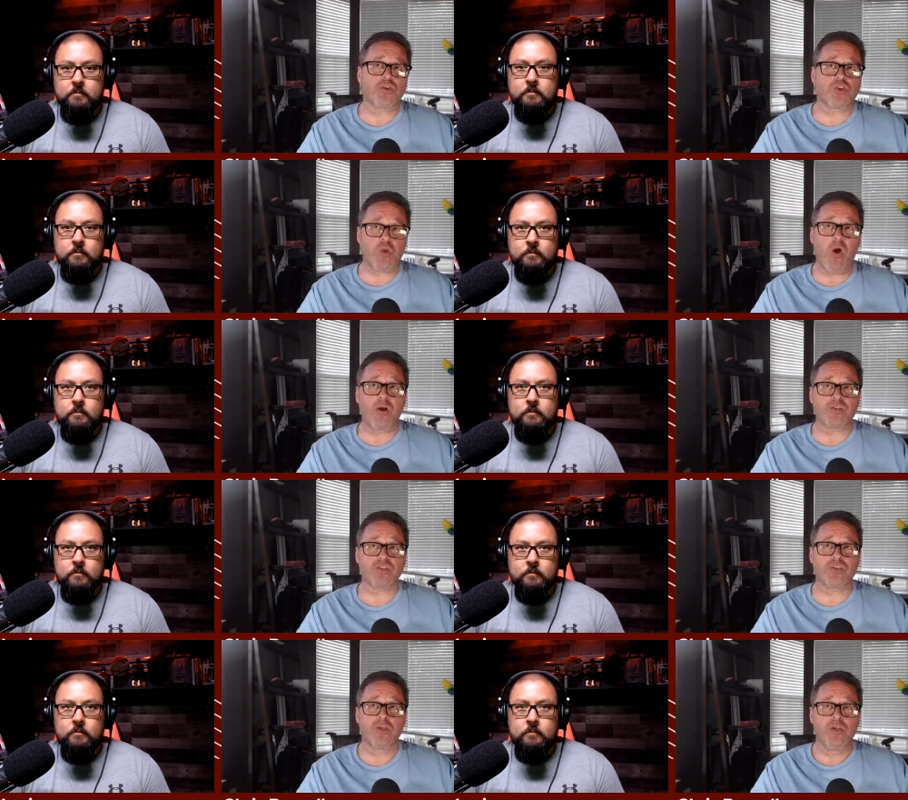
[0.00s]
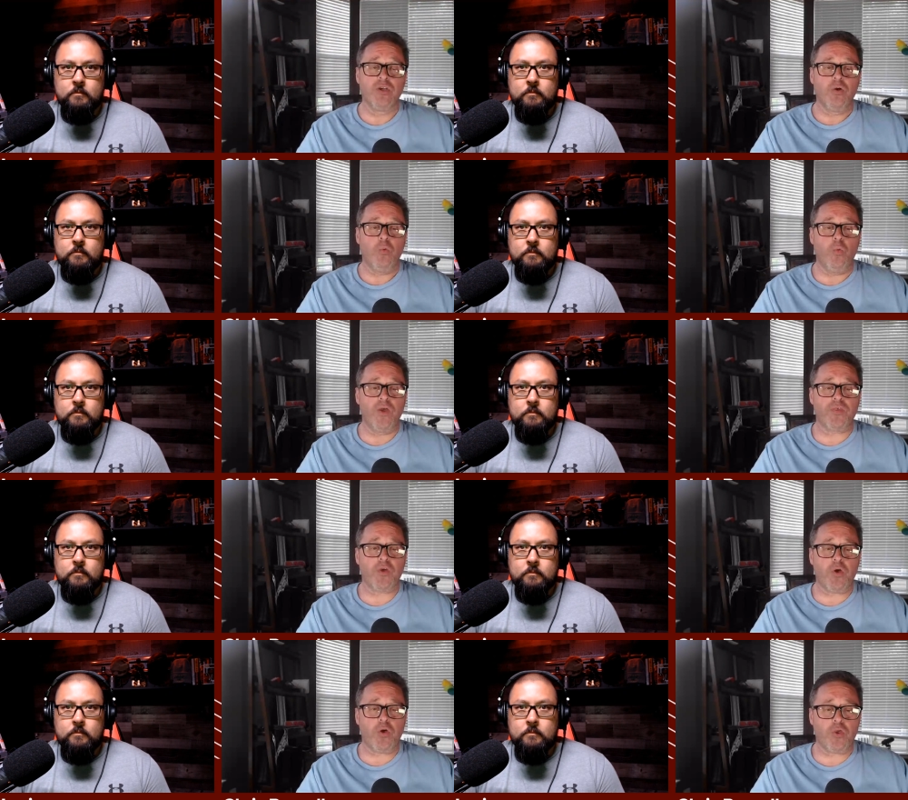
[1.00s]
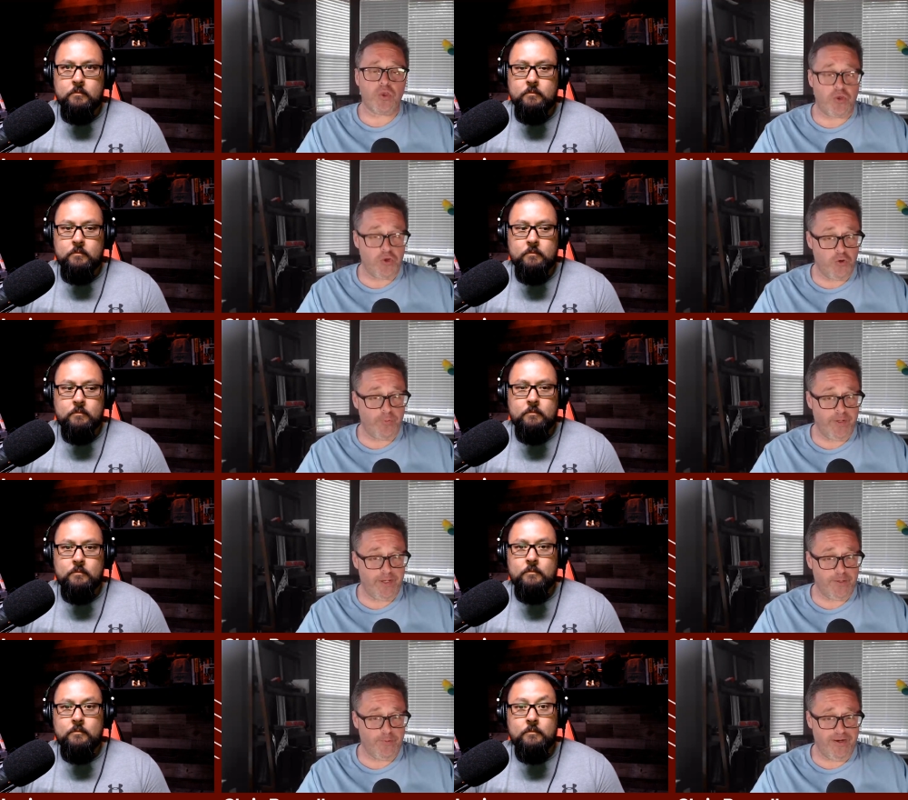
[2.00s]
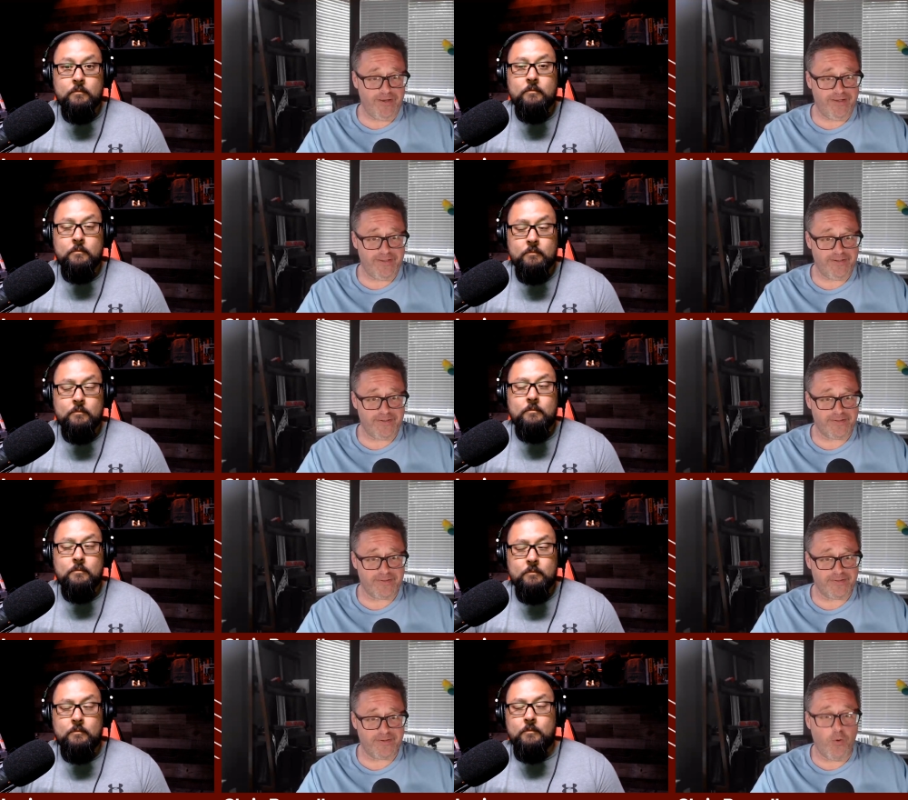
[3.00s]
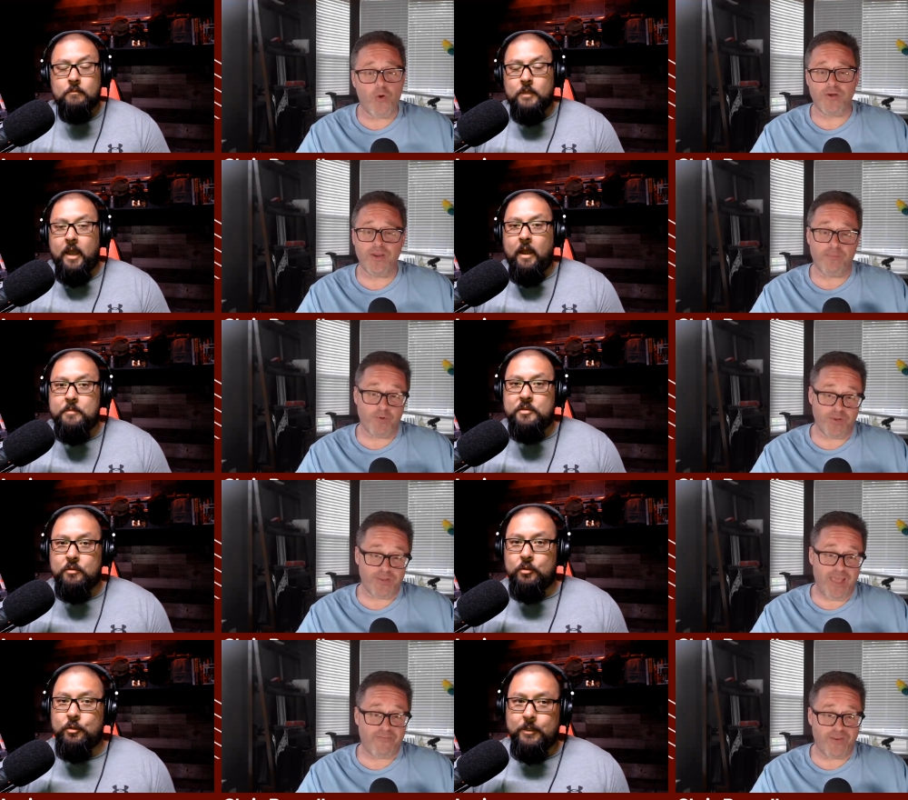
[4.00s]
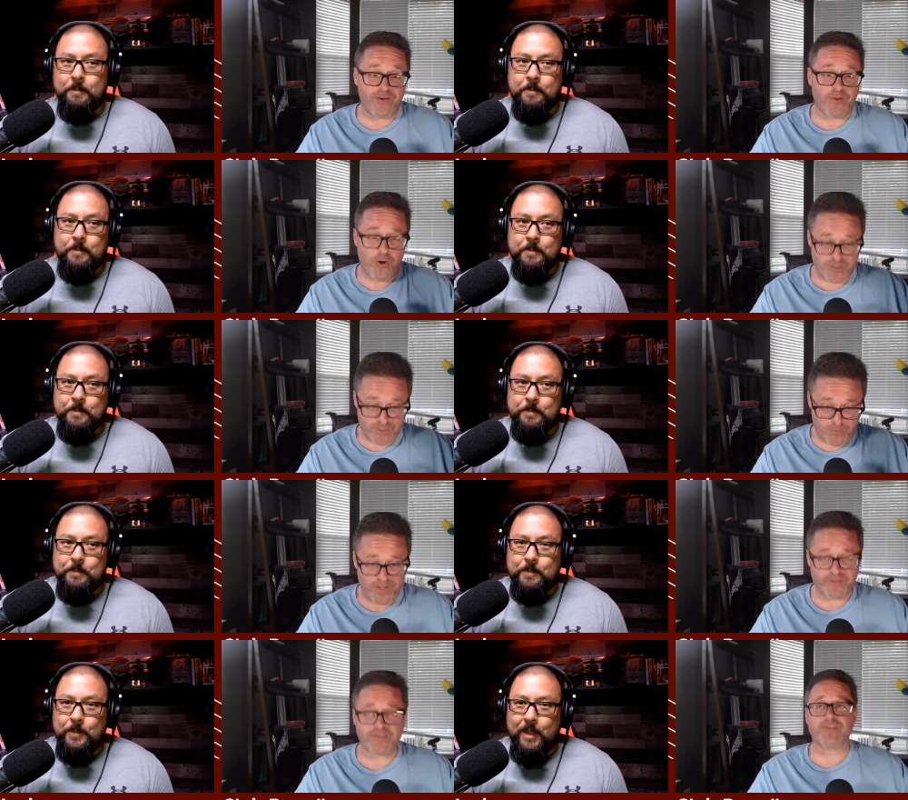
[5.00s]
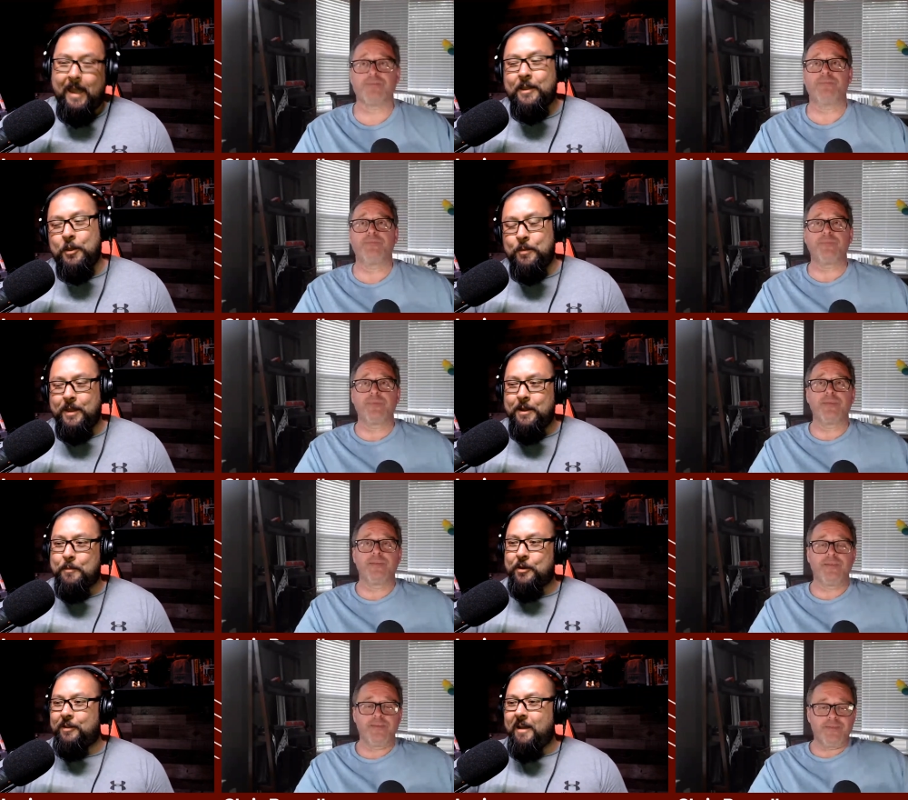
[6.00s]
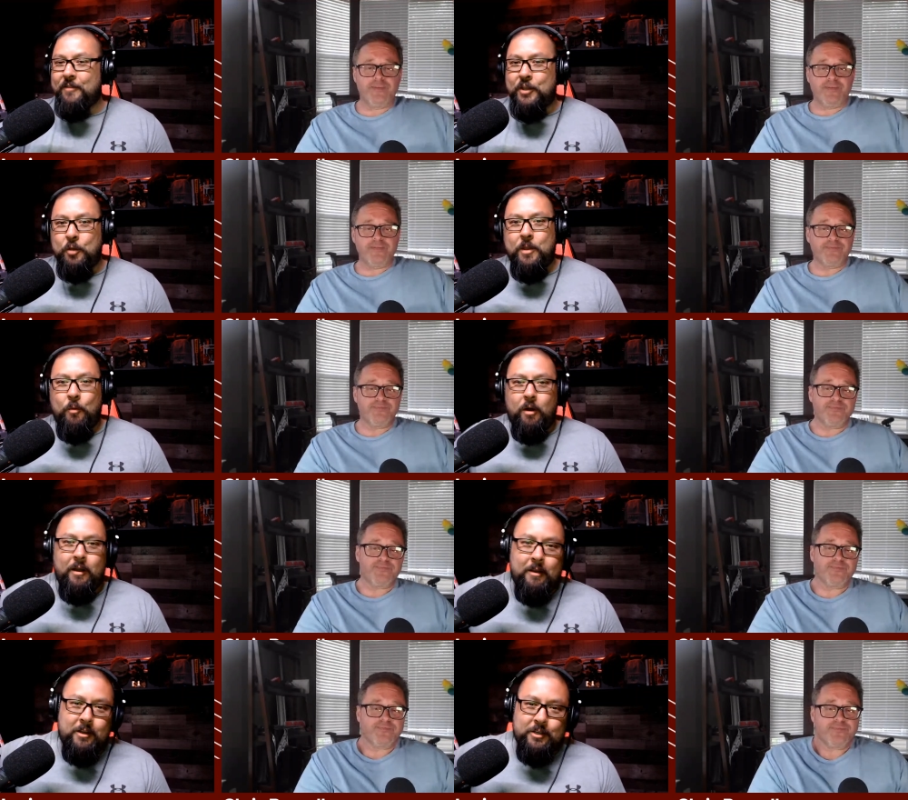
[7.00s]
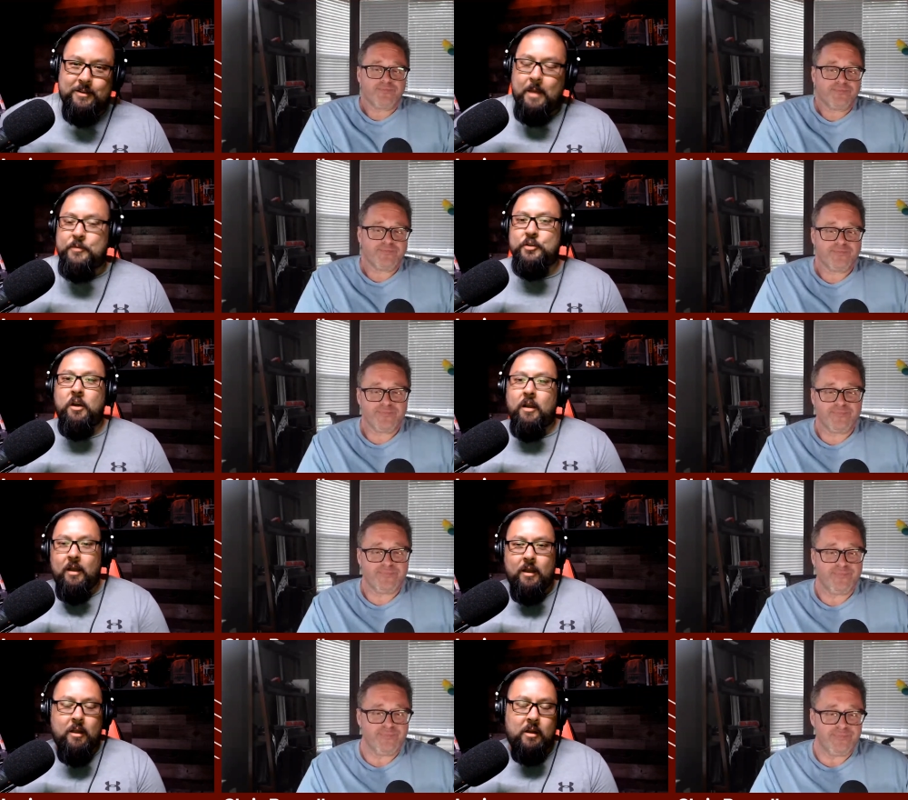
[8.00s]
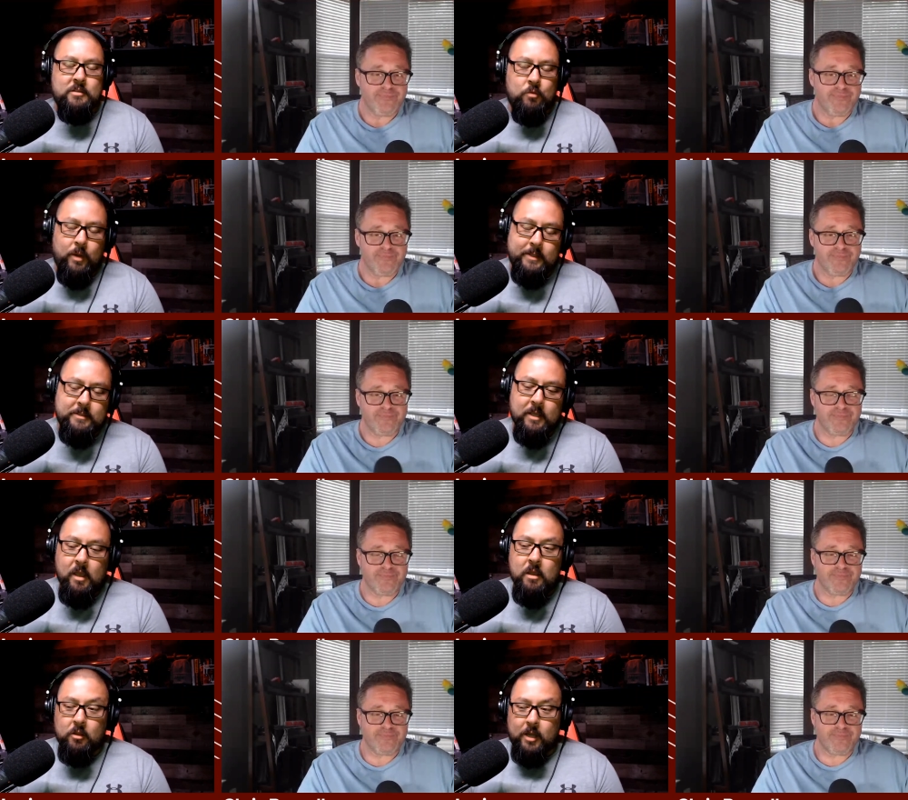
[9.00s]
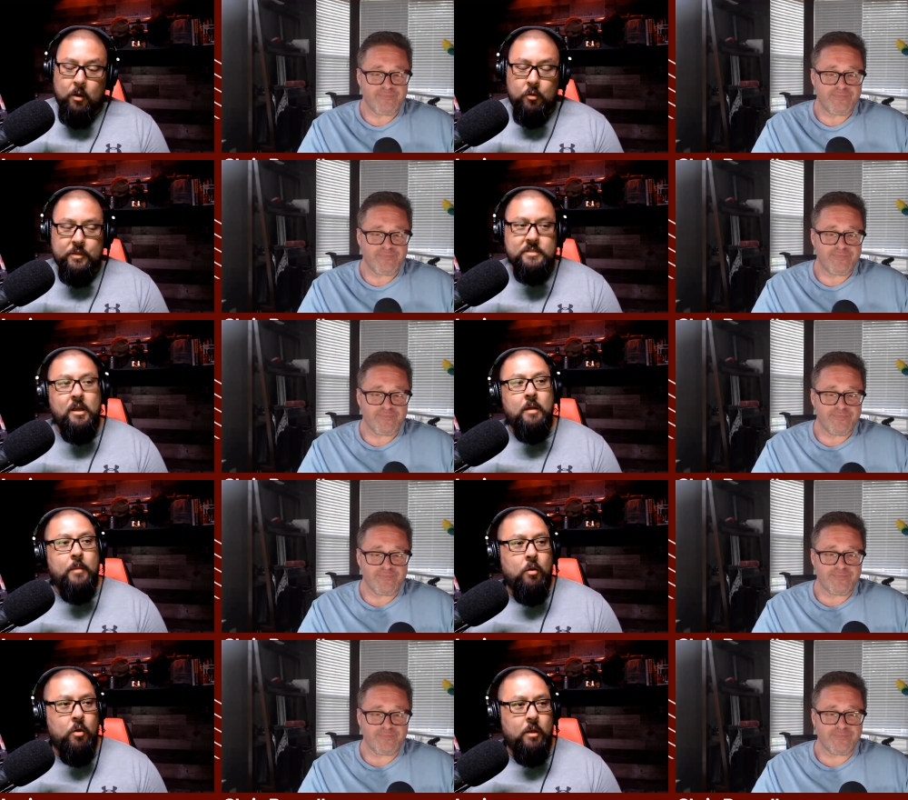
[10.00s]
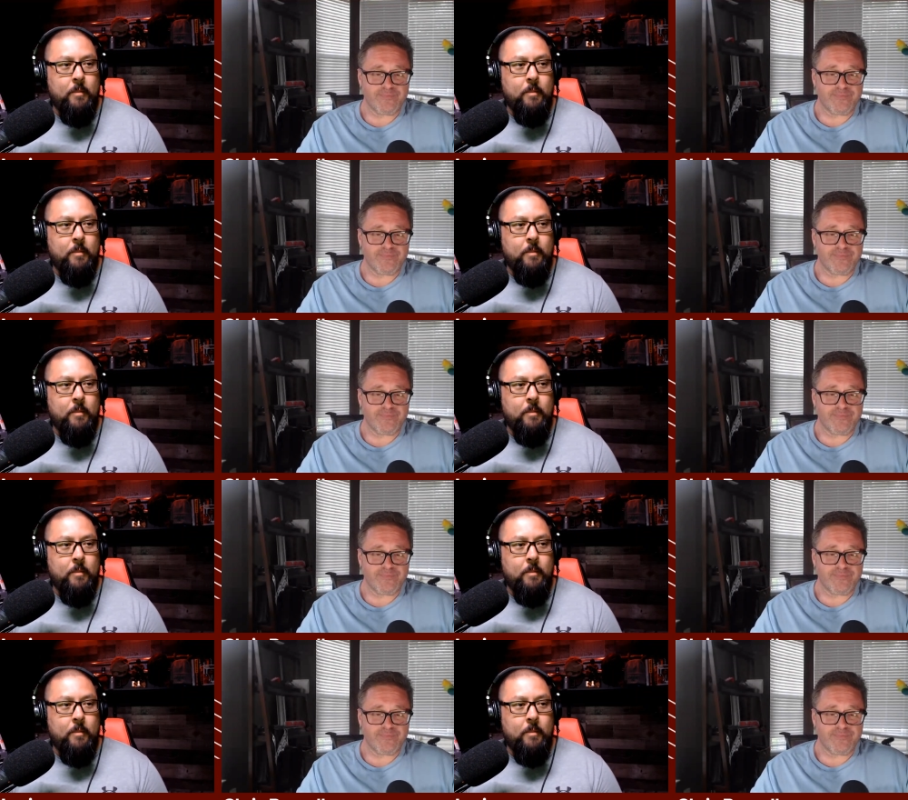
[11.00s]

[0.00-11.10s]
Speaker 1: starts with QB one or yeah, number absolutely. eleven, Carson Wentz.
Speaker 2: Yeah, QB number eleven, QB one on your depth chart, uh, Carson Wentz. Look, I wrote this up. I wrote up